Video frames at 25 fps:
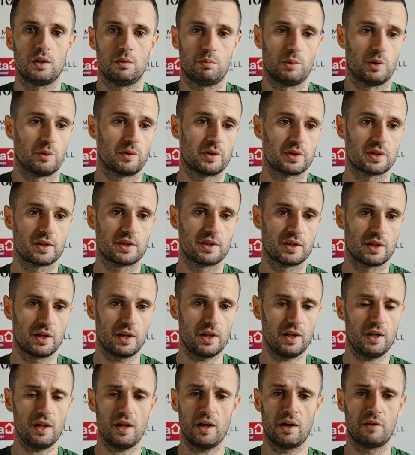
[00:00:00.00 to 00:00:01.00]
Well,
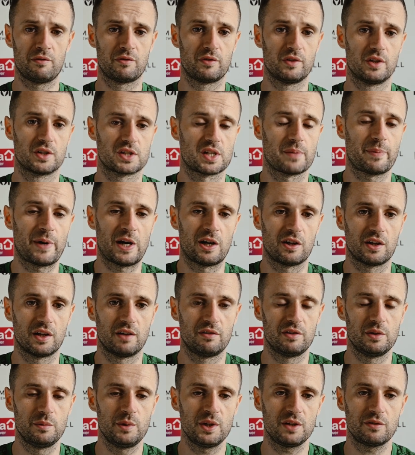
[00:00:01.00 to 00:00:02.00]
there's a battle
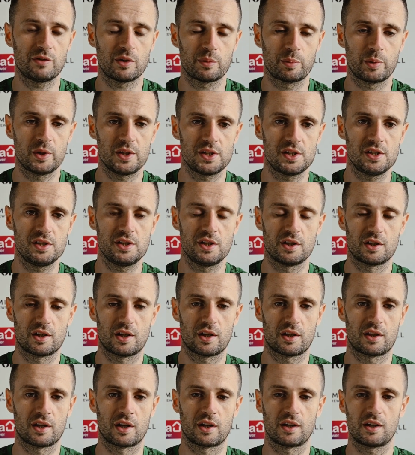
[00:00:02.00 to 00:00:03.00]
every week for places here.
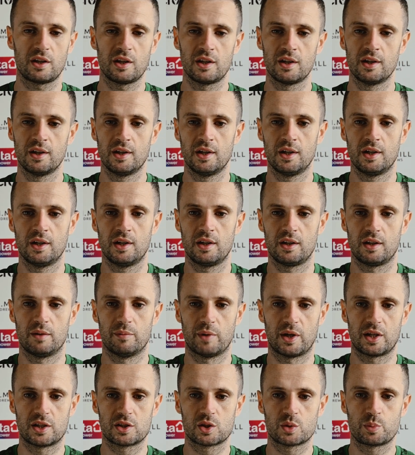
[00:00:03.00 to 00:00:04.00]
I think the
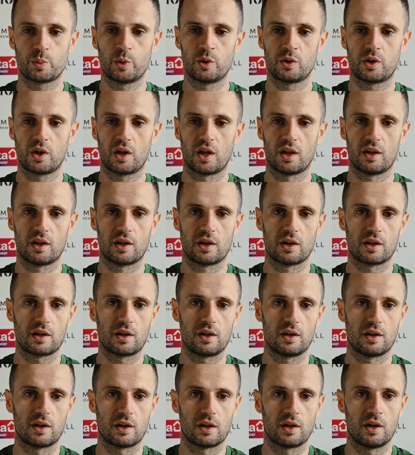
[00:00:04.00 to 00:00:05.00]
manager's put
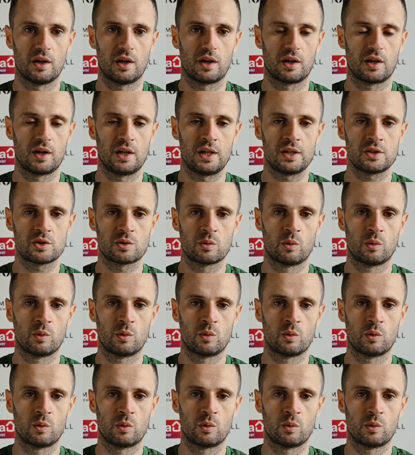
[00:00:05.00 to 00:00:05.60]
together a great